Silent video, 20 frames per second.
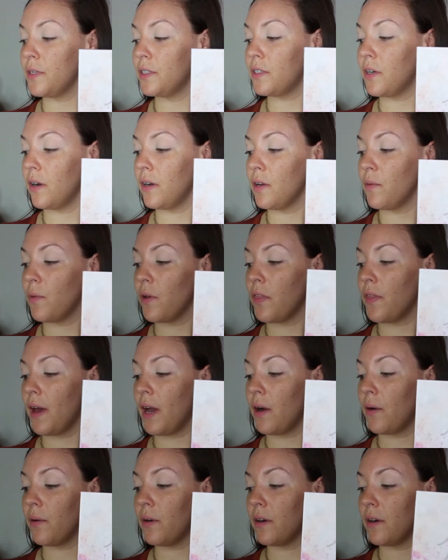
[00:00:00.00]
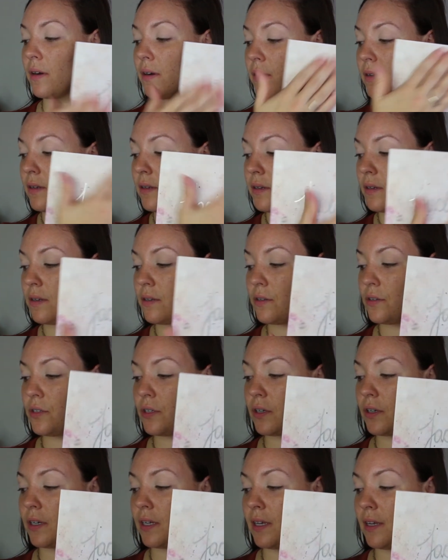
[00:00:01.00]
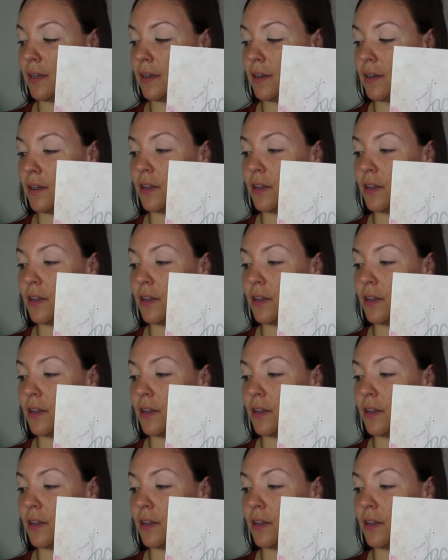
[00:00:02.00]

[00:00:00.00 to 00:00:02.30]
be starting with our Dirty